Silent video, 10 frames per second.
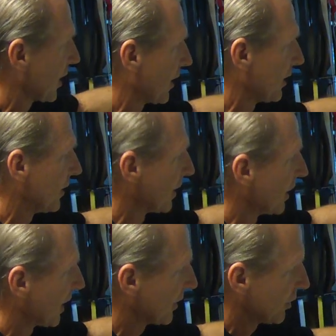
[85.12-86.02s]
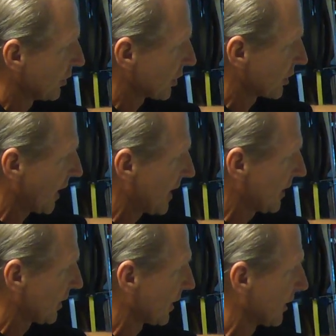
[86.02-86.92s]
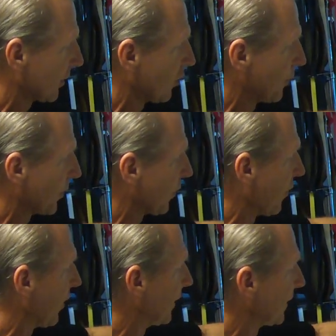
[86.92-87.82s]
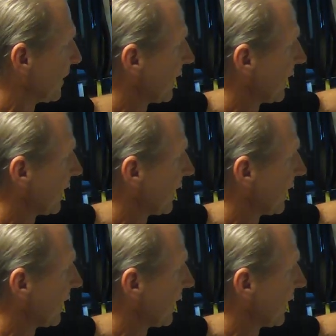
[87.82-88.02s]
Head, and you just take it and loop it on.